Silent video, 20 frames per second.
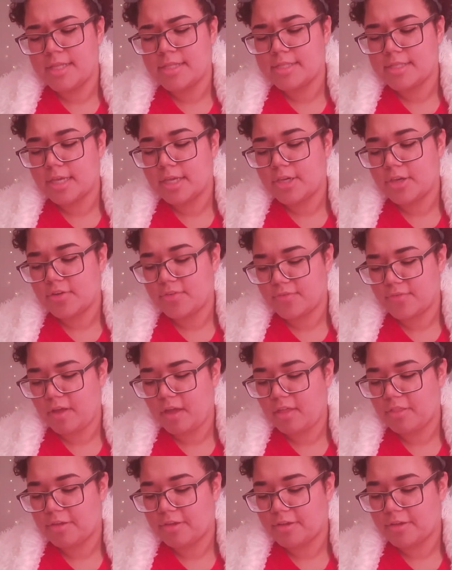"Tell your
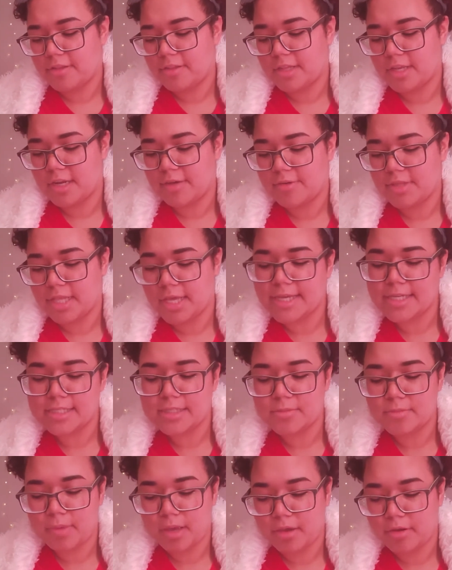father that I would like
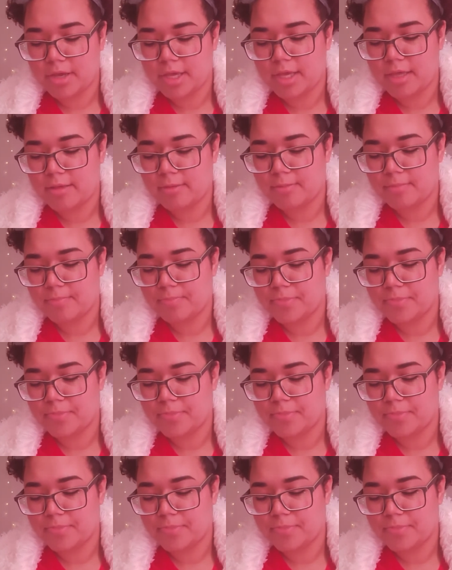to marry him.